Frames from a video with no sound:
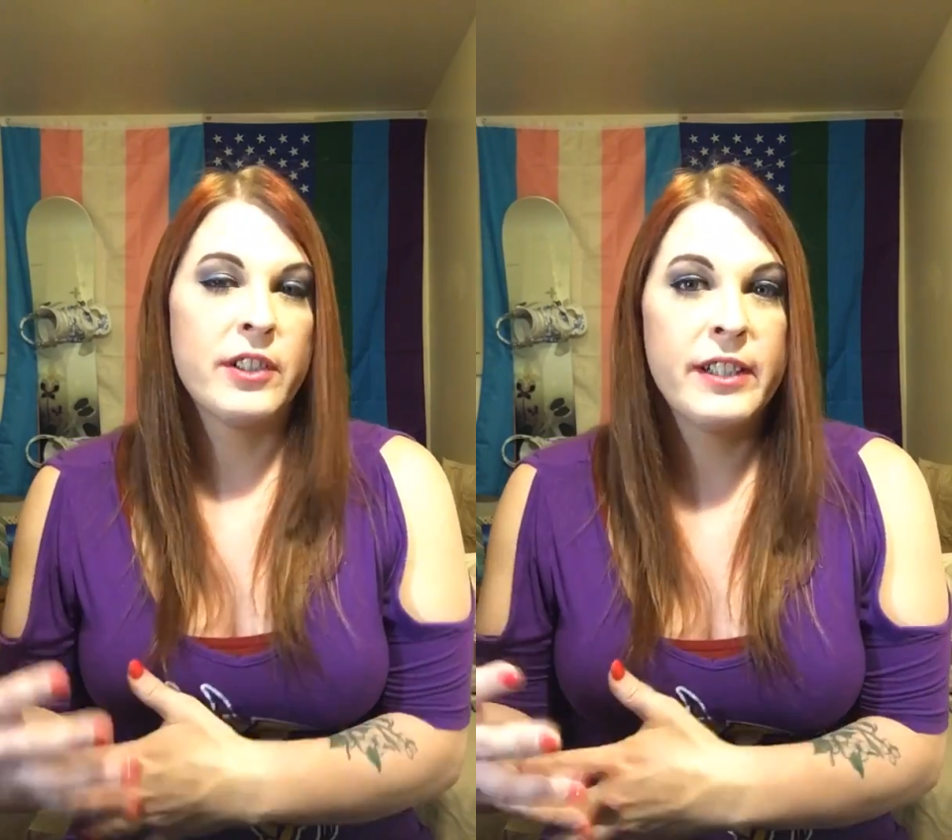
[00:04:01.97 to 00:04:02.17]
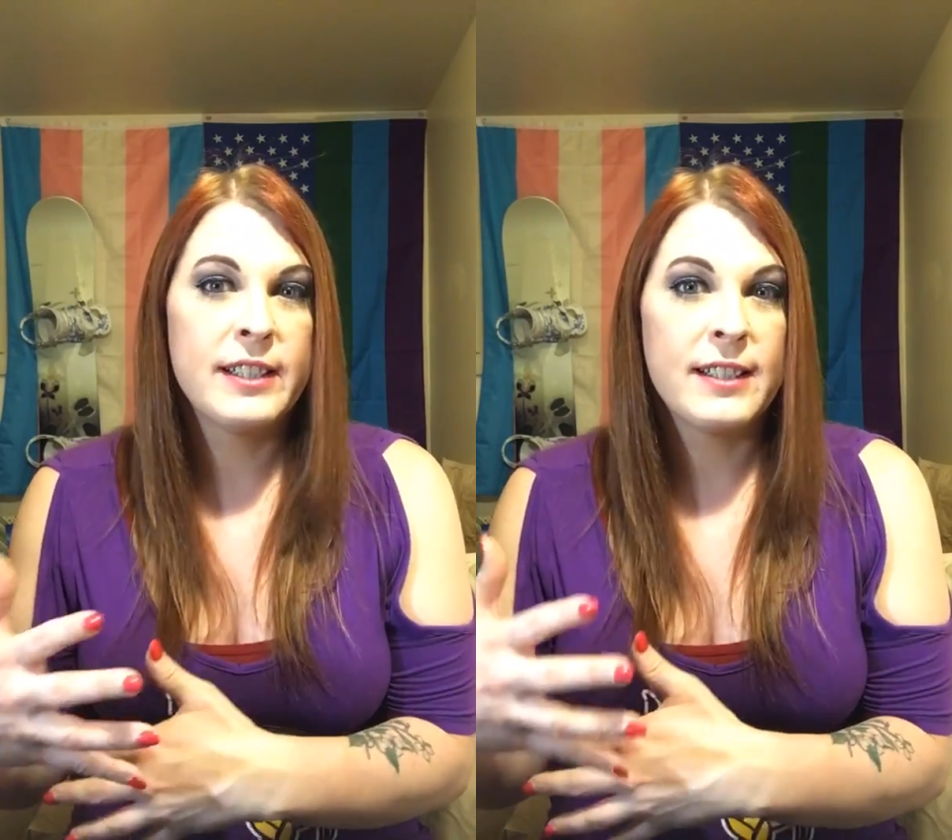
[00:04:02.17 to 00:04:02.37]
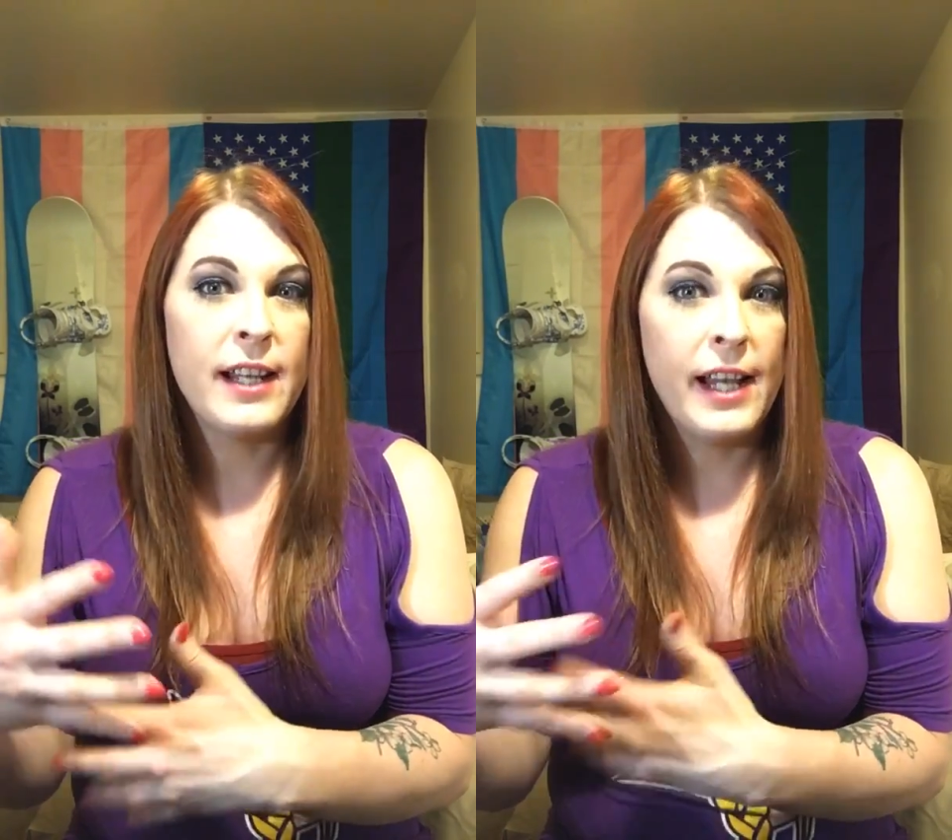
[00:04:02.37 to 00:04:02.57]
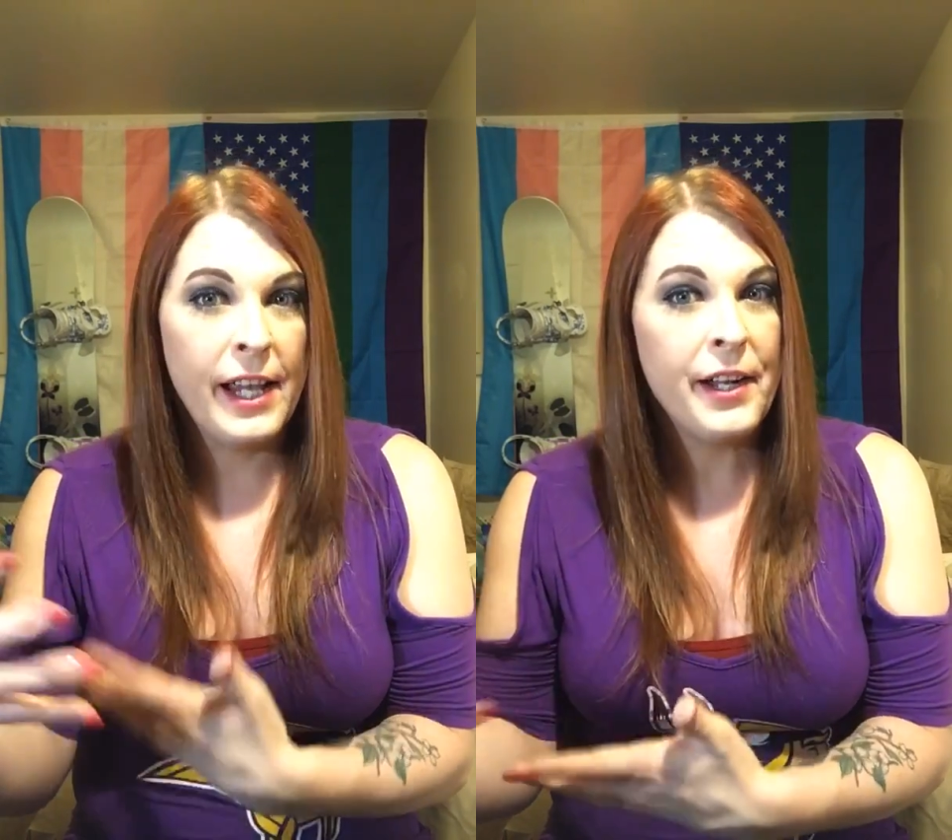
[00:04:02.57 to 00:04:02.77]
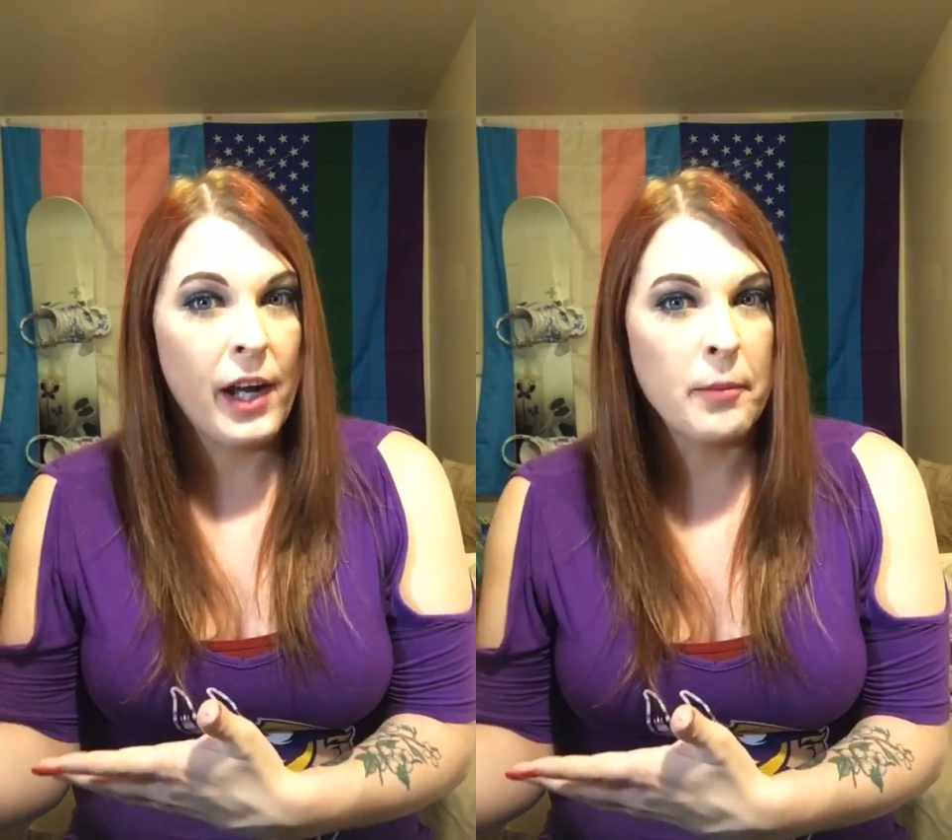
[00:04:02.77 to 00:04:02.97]
It is
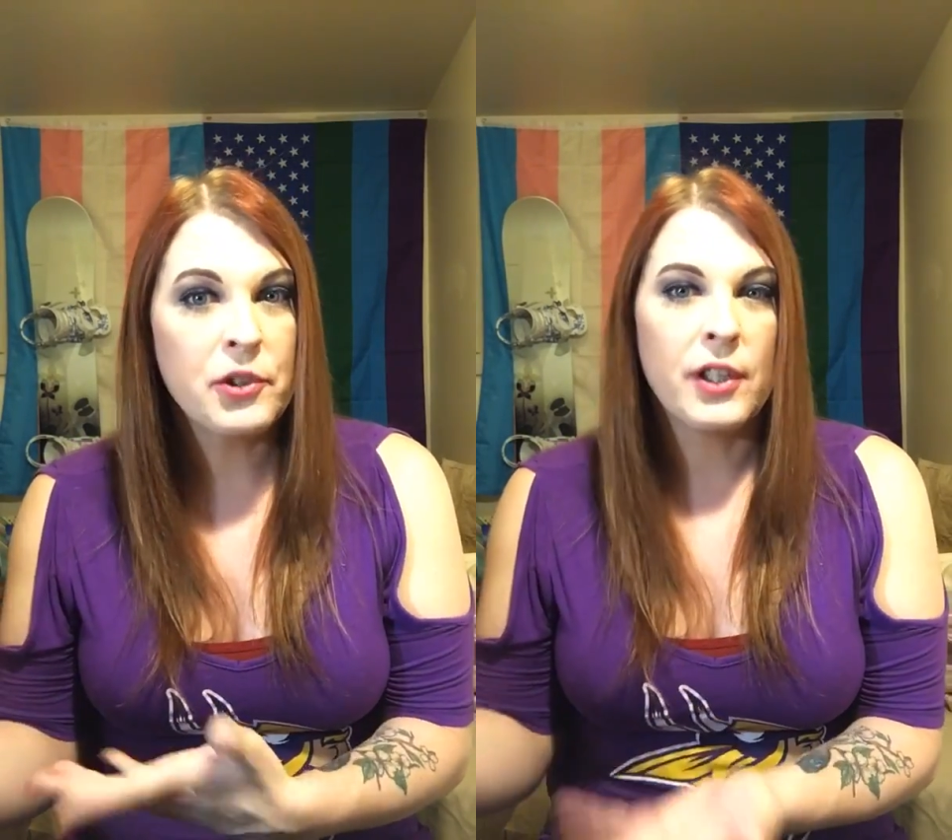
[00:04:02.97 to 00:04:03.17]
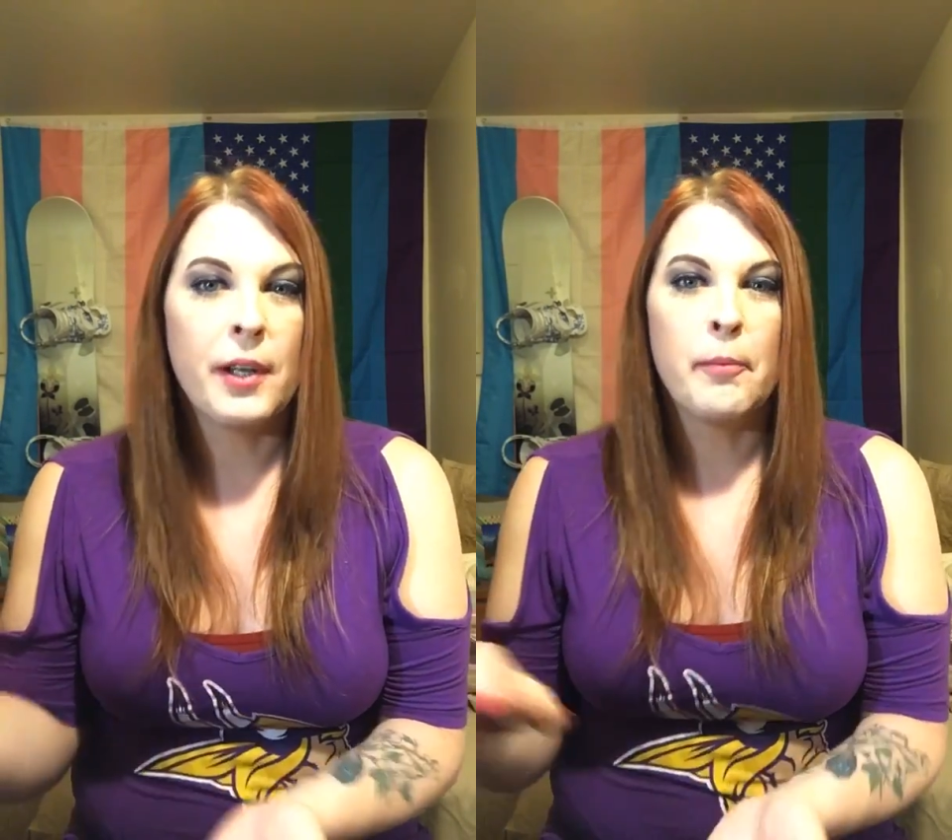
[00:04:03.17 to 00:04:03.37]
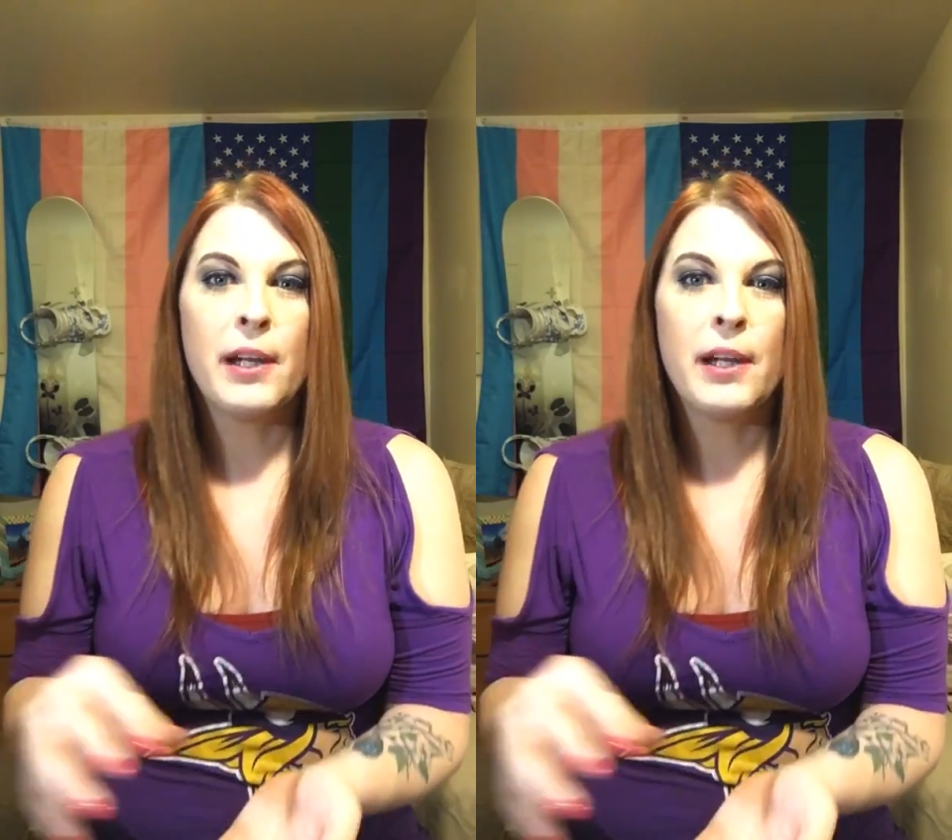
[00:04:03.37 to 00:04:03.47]
an option,